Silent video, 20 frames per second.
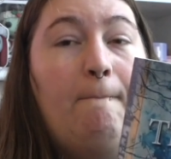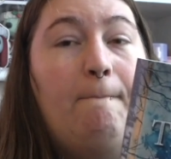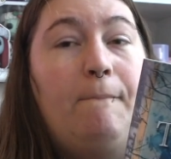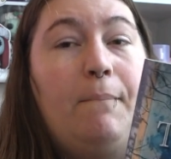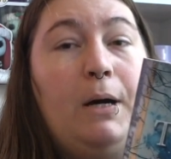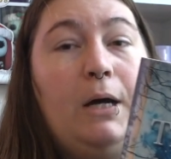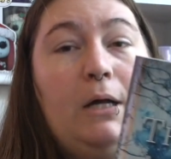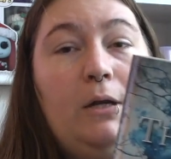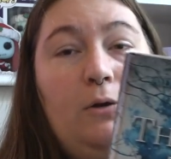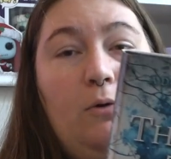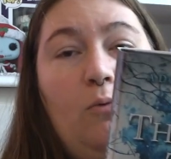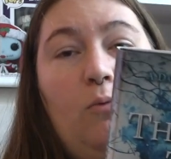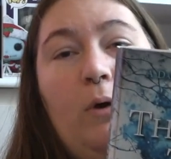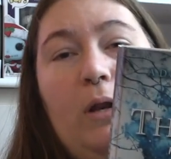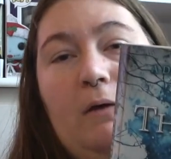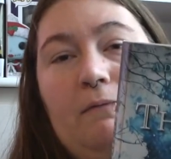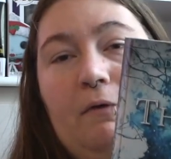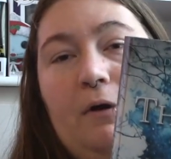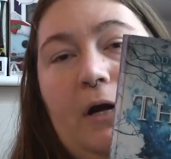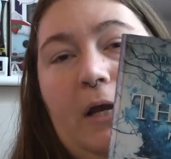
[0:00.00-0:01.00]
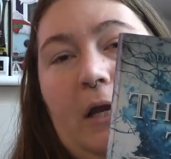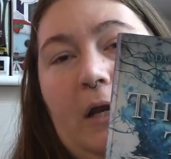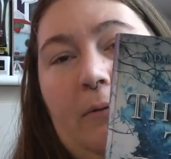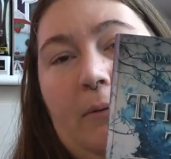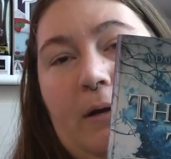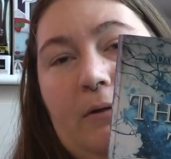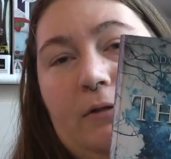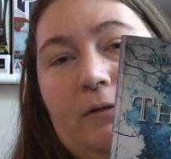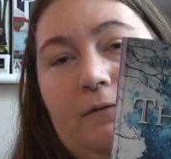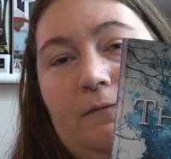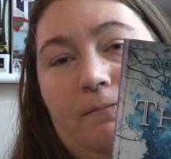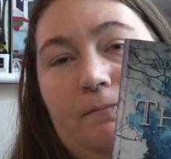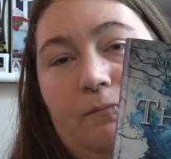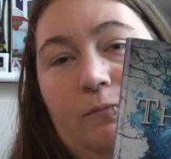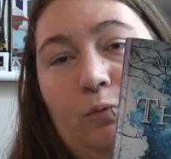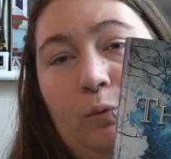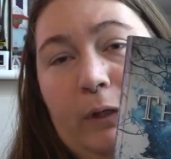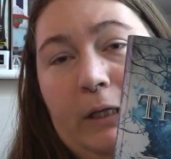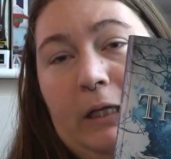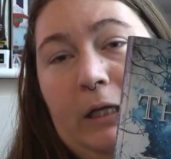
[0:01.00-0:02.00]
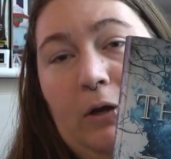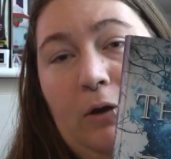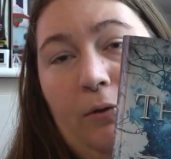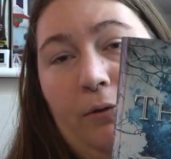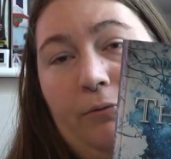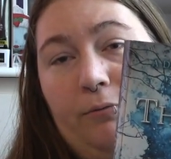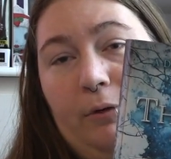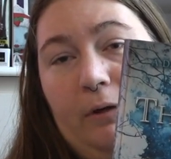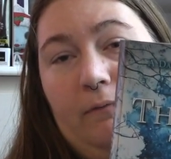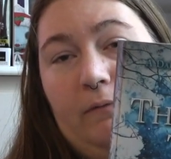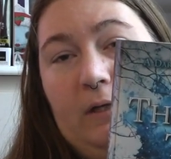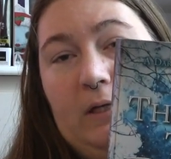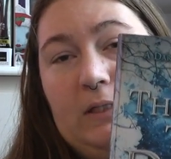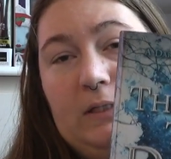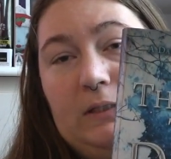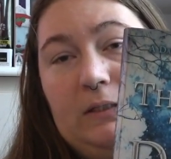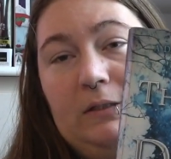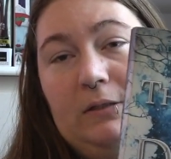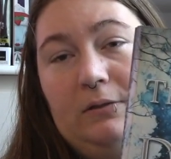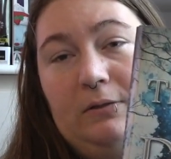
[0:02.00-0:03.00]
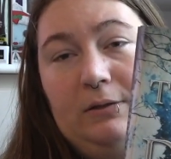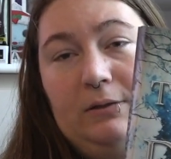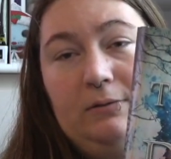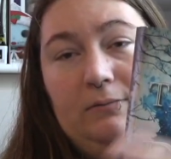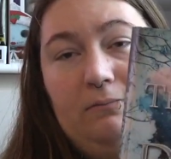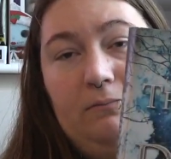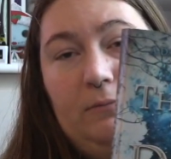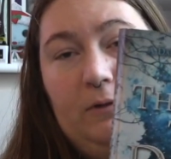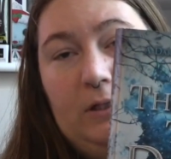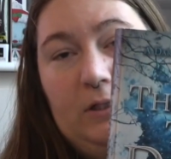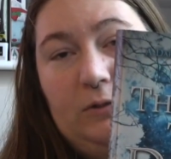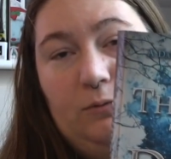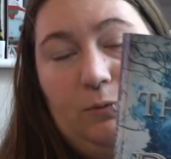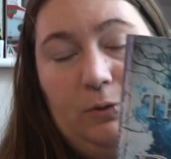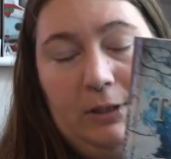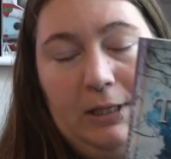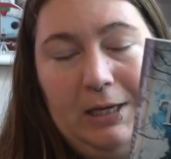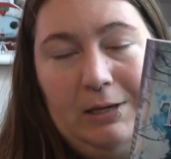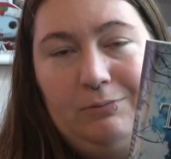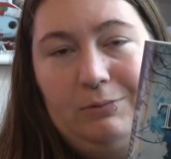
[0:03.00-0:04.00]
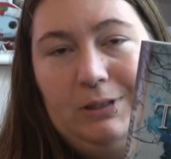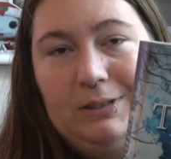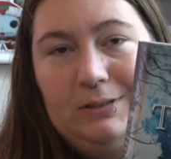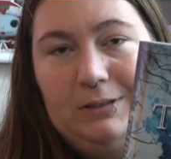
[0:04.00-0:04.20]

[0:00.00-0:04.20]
but whenever I get around to reading all 3 of these, this will count as